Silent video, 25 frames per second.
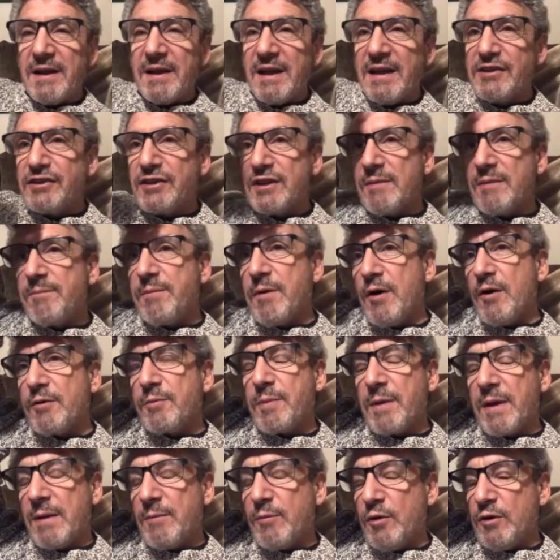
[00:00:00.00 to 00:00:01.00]
of both, but
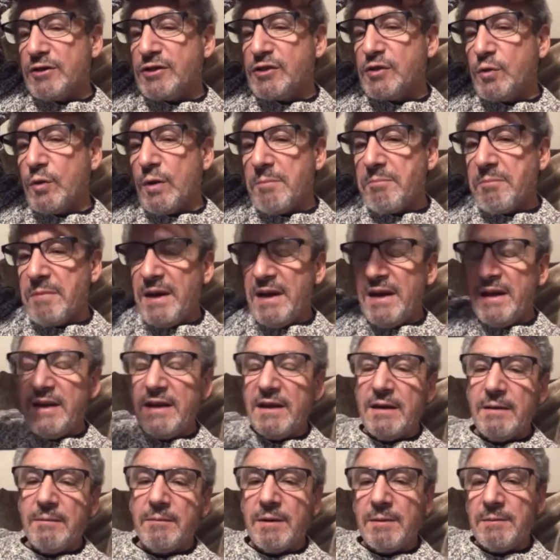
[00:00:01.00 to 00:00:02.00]
I'm also a
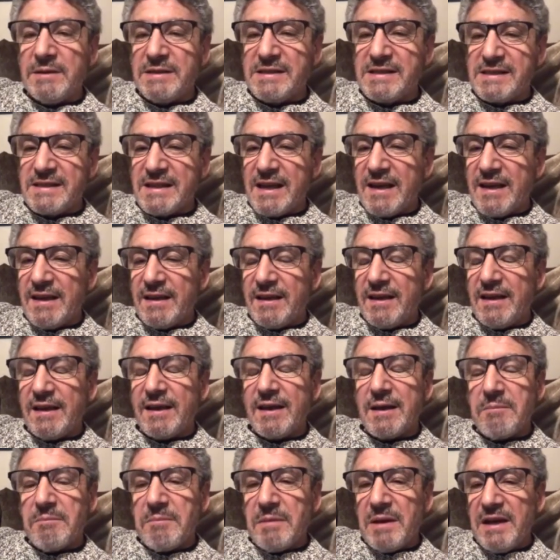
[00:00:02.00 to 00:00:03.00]
medium. I'm a psychic,
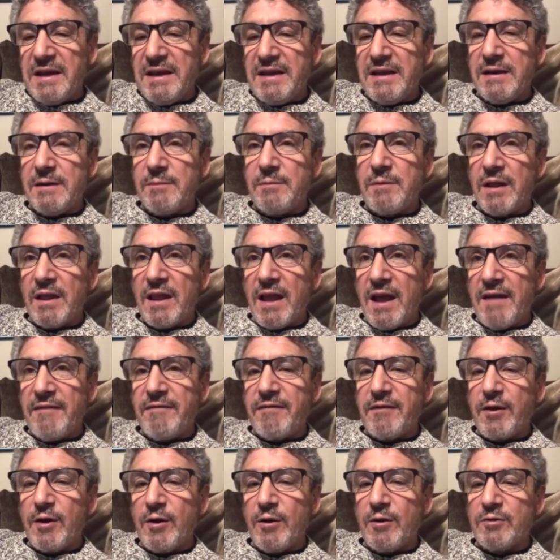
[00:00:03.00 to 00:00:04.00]
a medium, a life
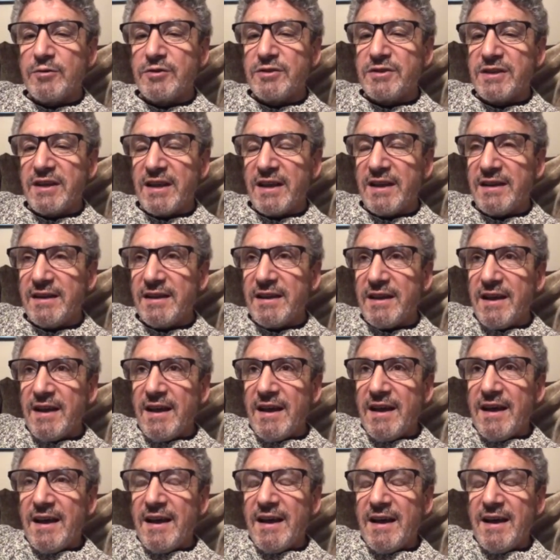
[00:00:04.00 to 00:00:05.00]
coach, and
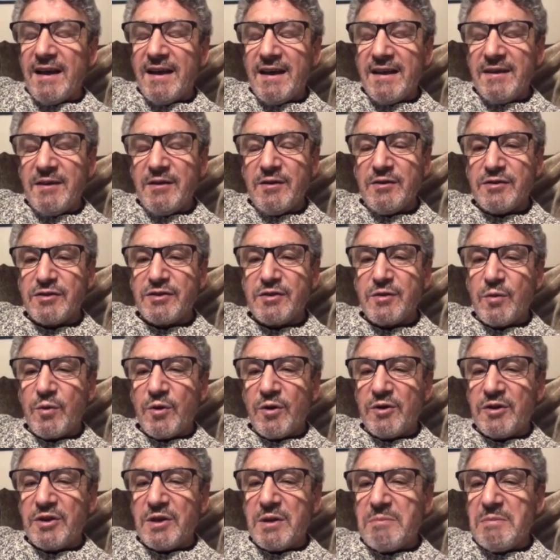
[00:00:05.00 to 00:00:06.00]
I use the
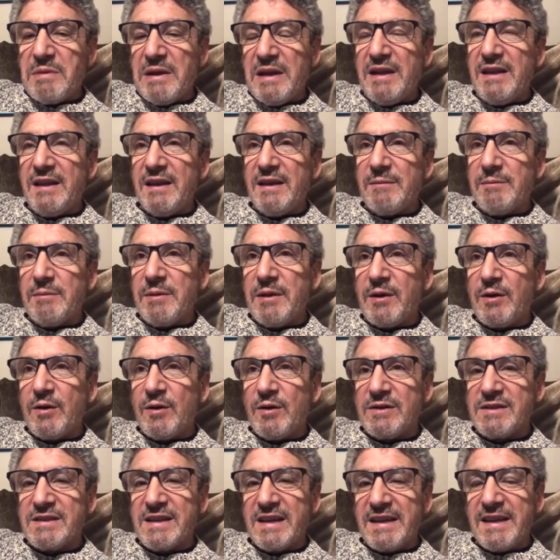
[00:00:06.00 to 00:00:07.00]
word comedian
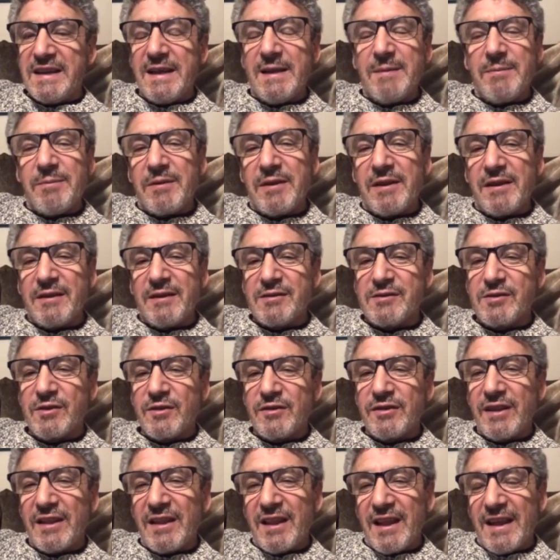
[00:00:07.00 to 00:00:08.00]
because I keep things on
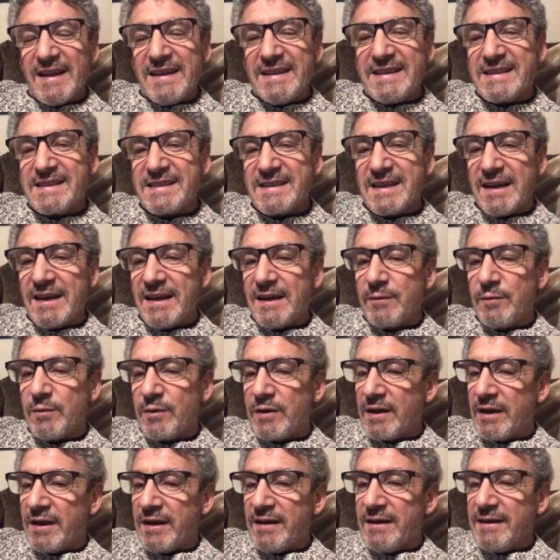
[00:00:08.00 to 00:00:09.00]
the light side when
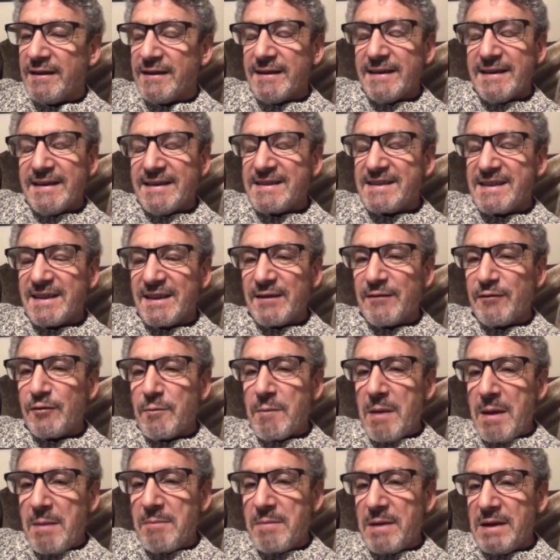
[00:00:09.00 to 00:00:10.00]
I deliver
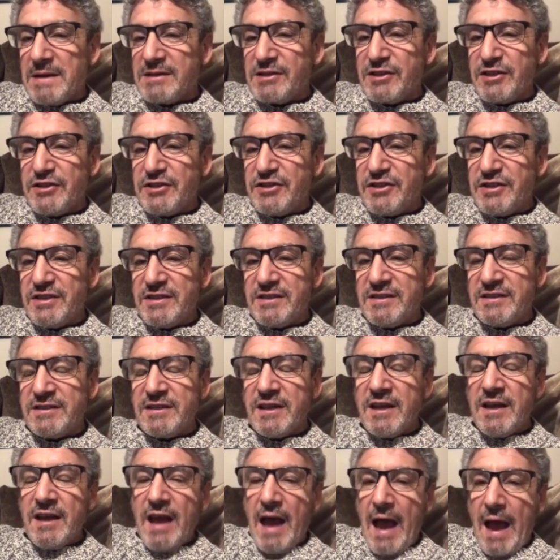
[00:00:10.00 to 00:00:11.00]
my messages.
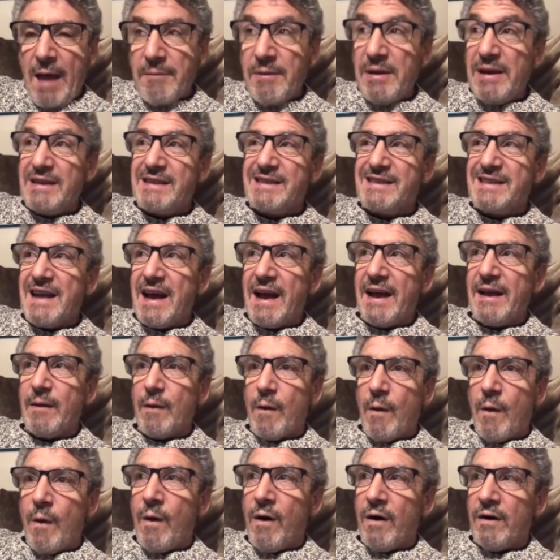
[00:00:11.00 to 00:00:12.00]
I mean, it's not
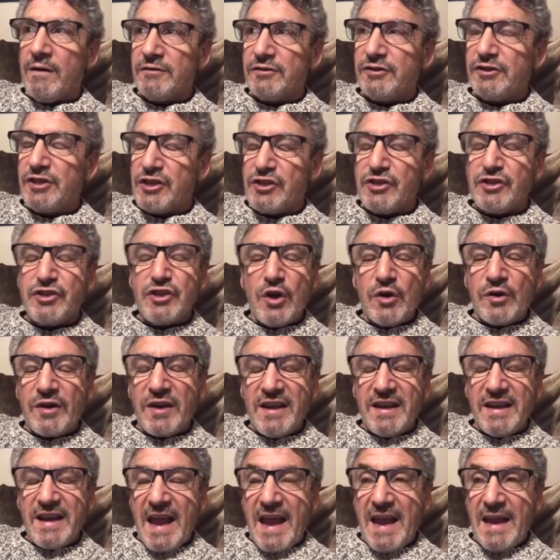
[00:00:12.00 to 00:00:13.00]
all just
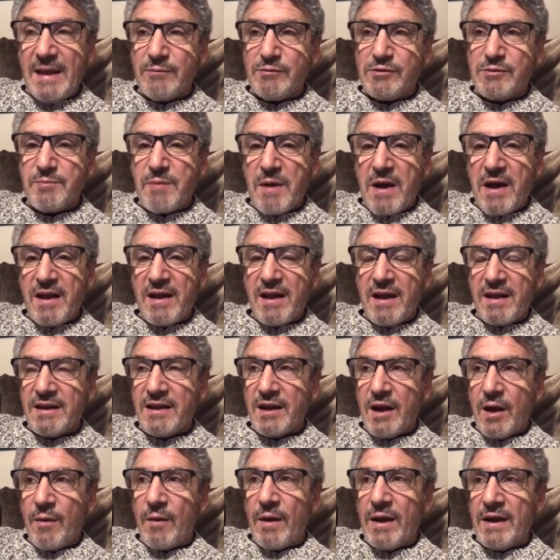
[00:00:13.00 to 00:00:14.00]
joking games, but
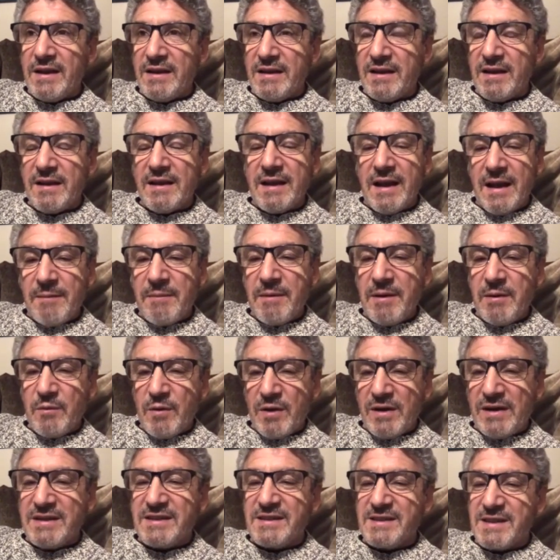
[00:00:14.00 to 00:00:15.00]
I mean,
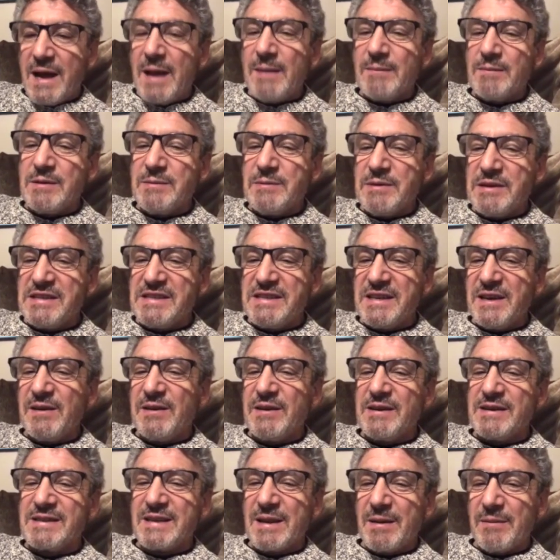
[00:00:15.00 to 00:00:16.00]
when it's time to be
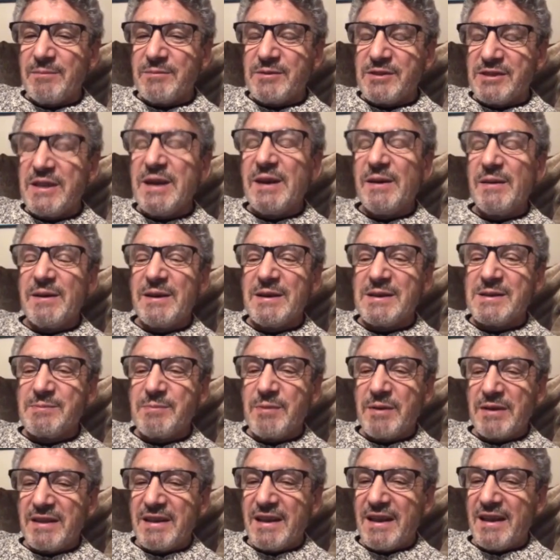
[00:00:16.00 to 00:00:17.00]
serious, I'm serious.
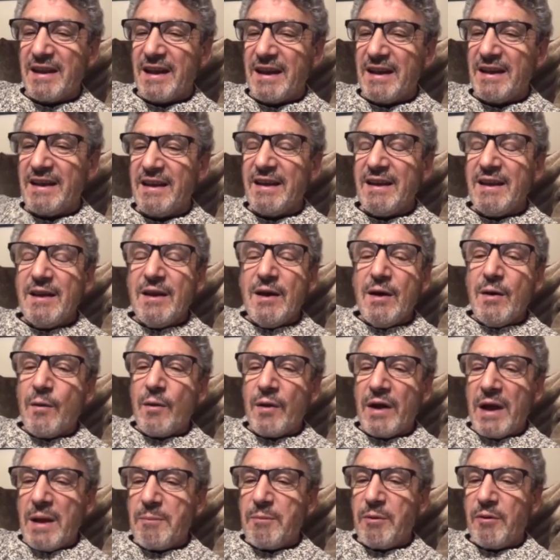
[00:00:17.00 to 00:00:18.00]
But then
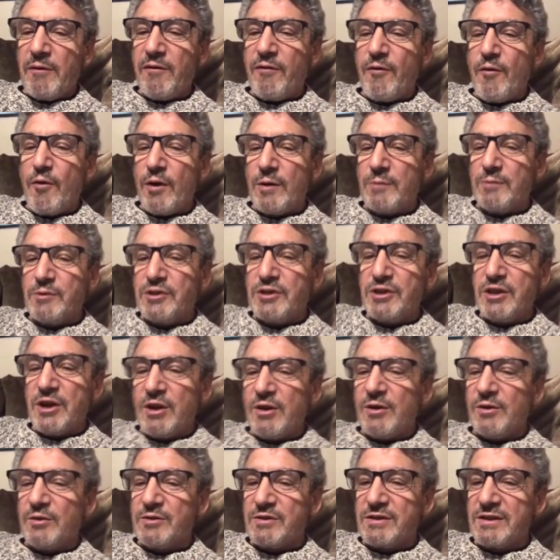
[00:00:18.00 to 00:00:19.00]
when I perform
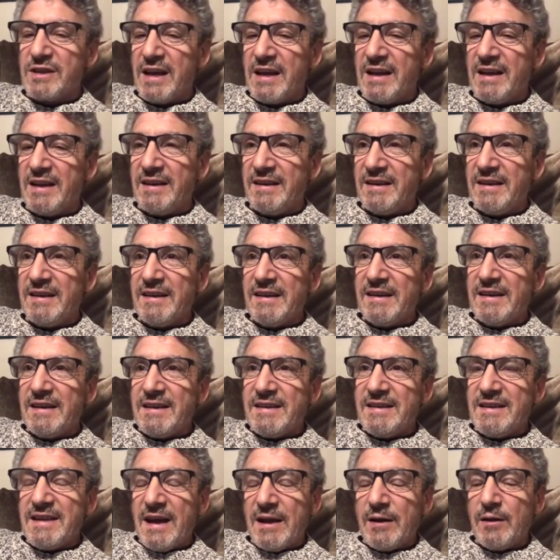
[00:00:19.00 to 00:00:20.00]
shows, I
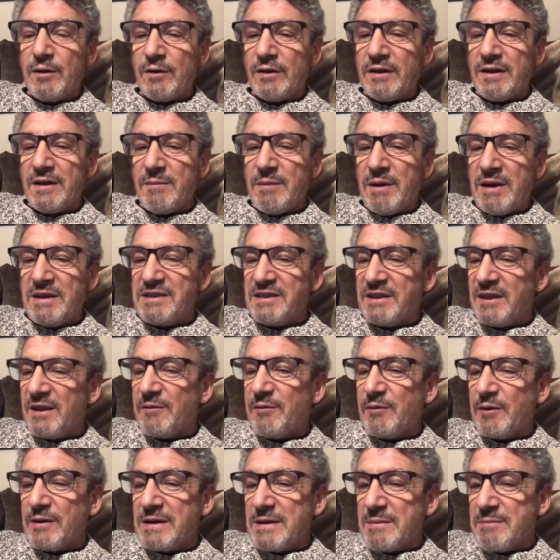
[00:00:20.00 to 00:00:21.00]
not only am I
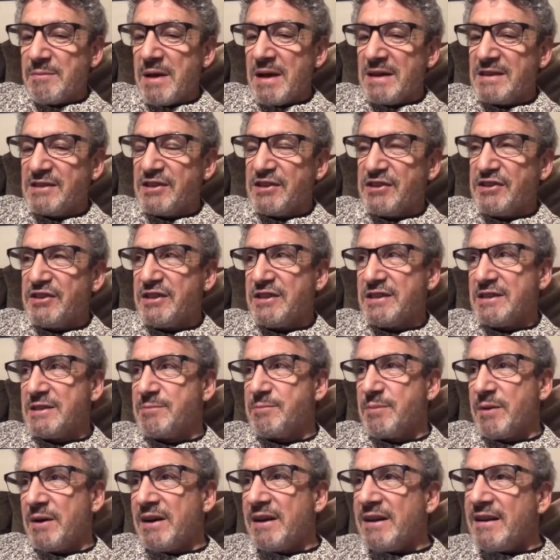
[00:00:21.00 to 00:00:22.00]
delivering the messages,
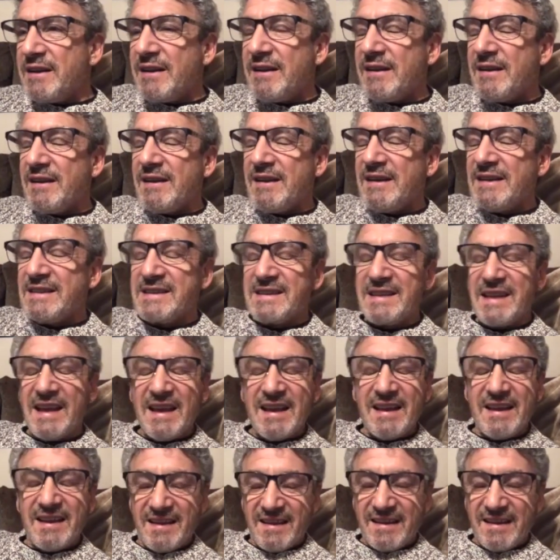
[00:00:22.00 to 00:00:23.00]
but it's
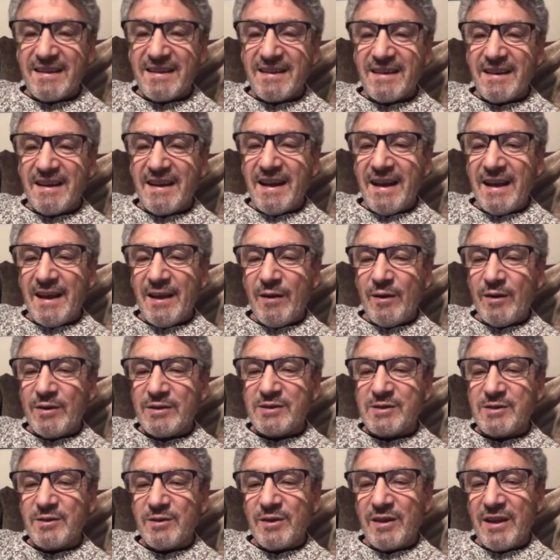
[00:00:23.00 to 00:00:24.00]
like I
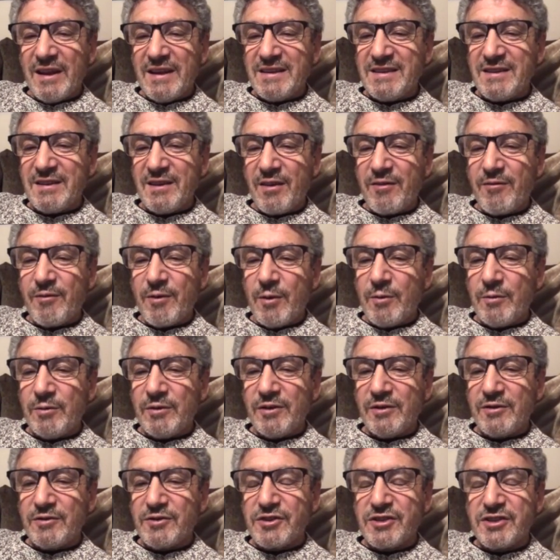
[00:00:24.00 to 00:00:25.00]
also like to throw a
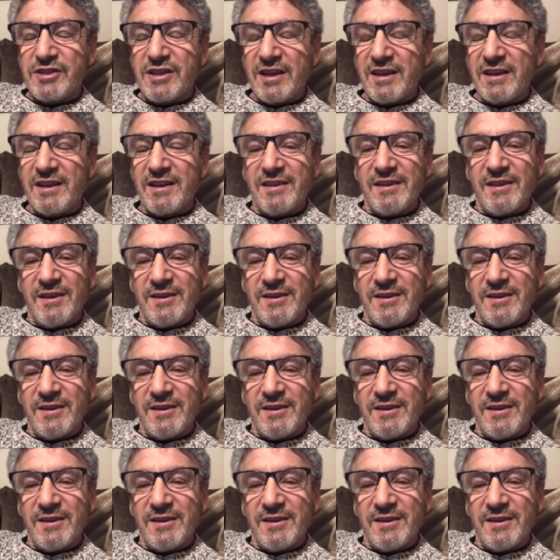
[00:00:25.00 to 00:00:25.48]
little shtick in there